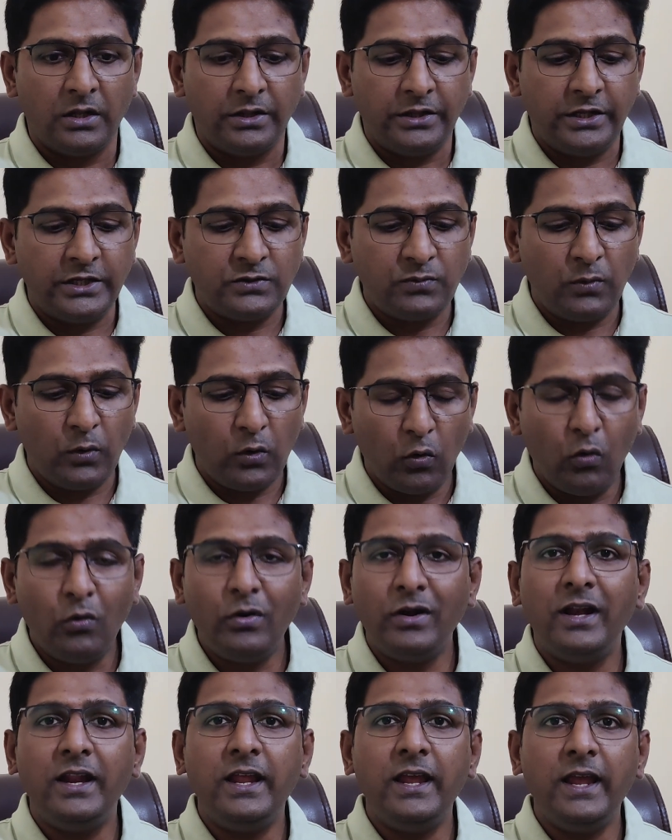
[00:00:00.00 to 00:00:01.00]
This will
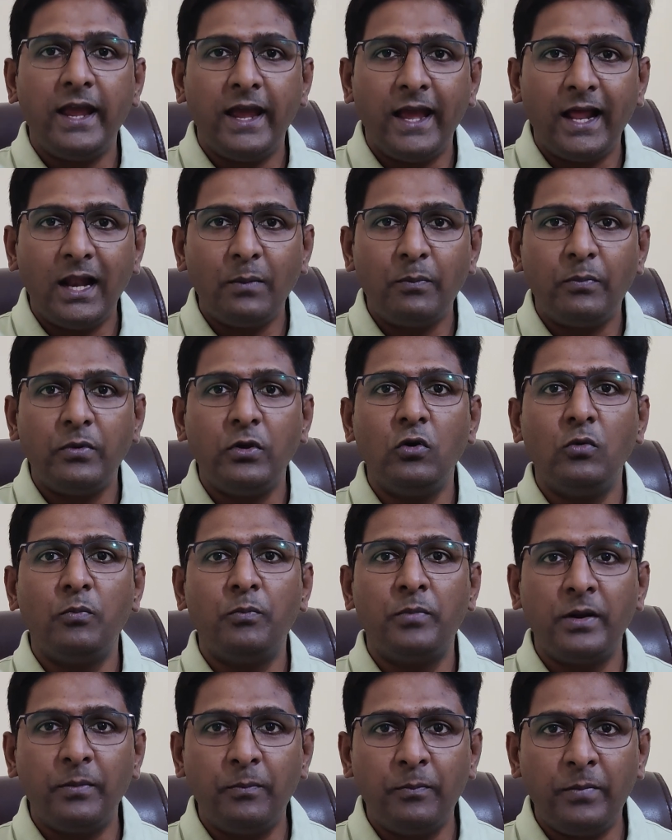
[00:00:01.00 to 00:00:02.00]
only help you
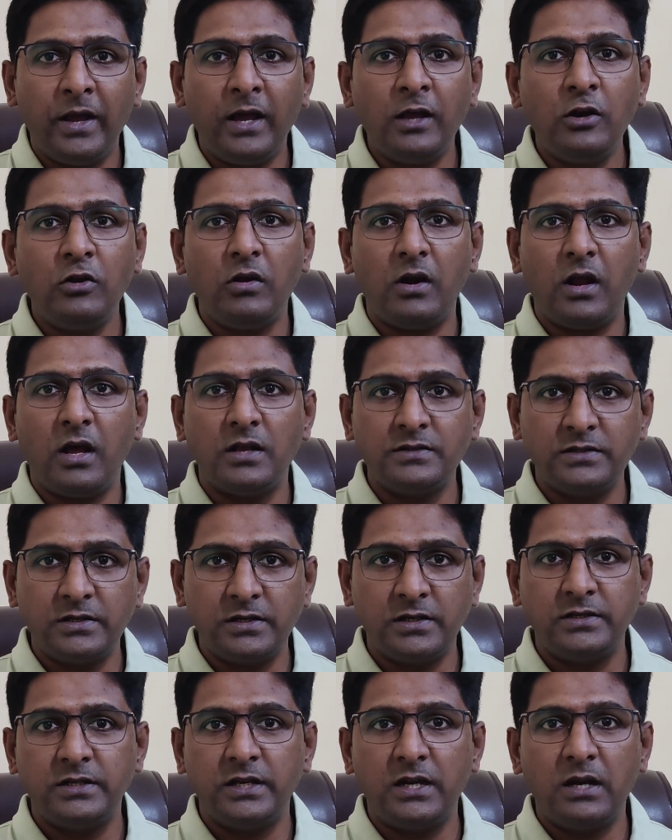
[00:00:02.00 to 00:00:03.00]
prepare your
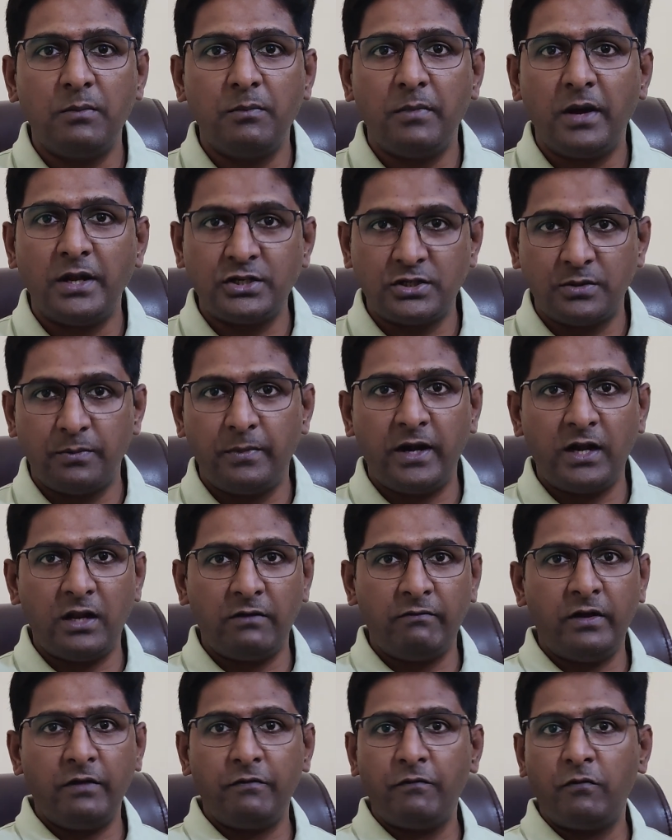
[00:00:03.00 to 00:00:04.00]
answers in a much better
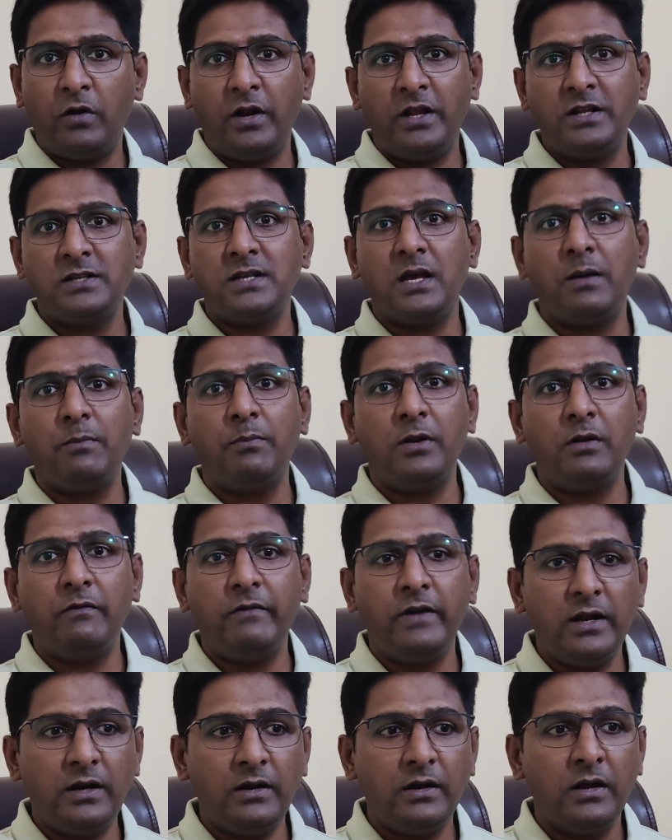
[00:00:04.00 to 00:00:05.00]
way. For example,
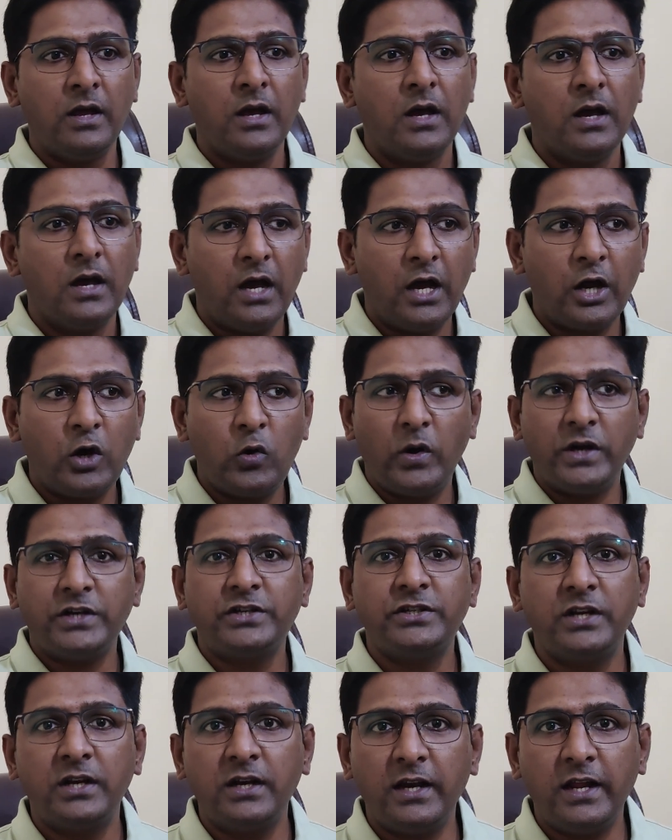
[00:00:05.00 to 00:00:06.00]
when a
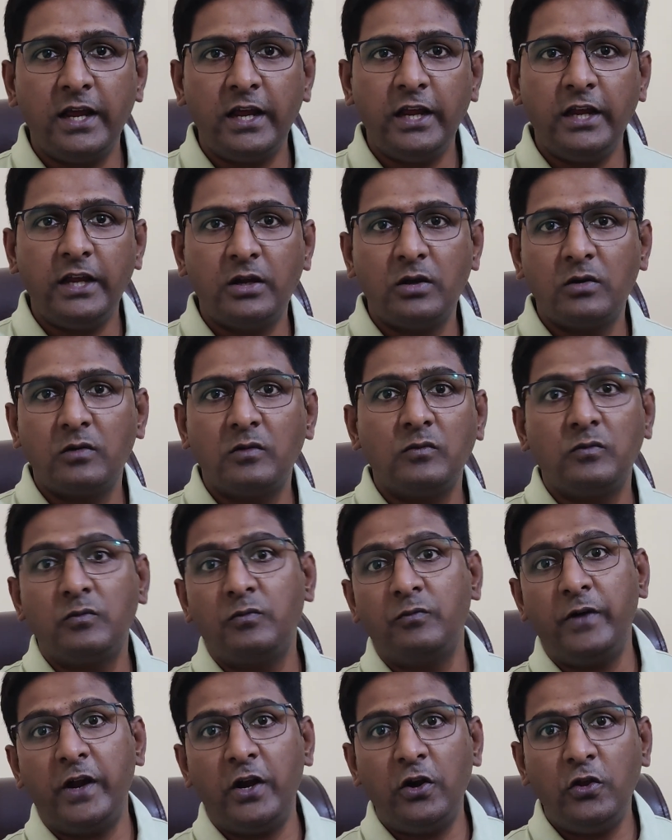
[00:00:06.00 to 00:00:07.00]
question like,
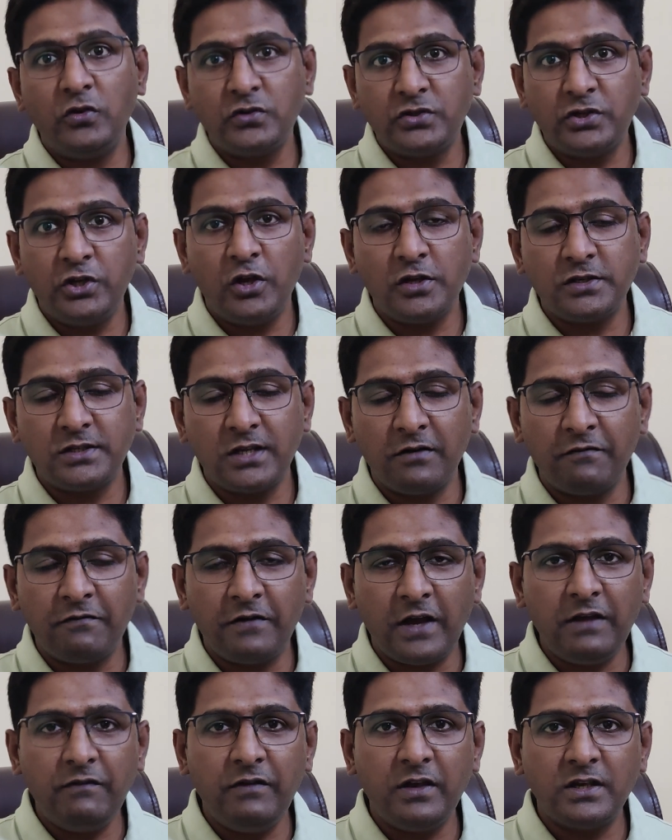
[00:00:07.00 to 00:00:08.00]
where do you see yourself
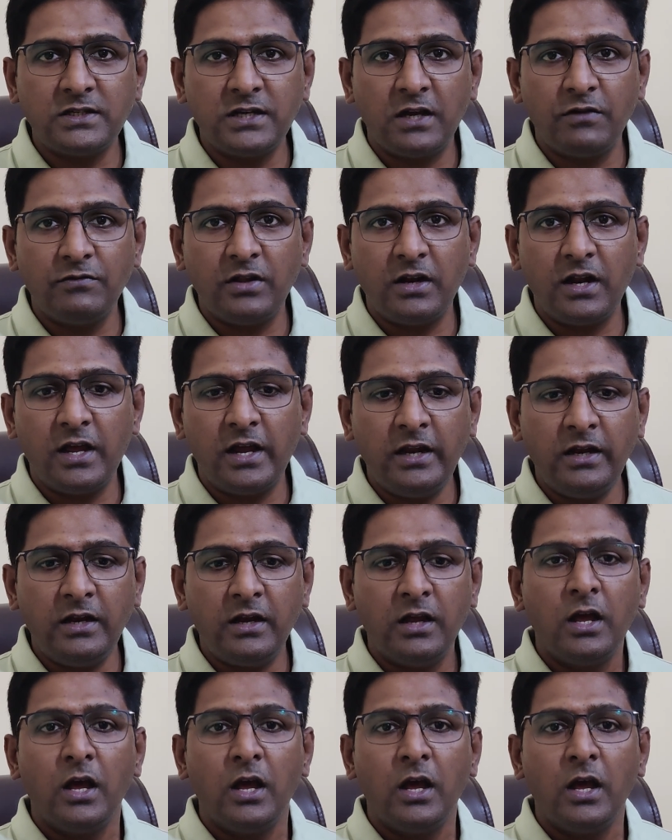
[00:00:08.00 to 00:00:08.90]
5 years down the line?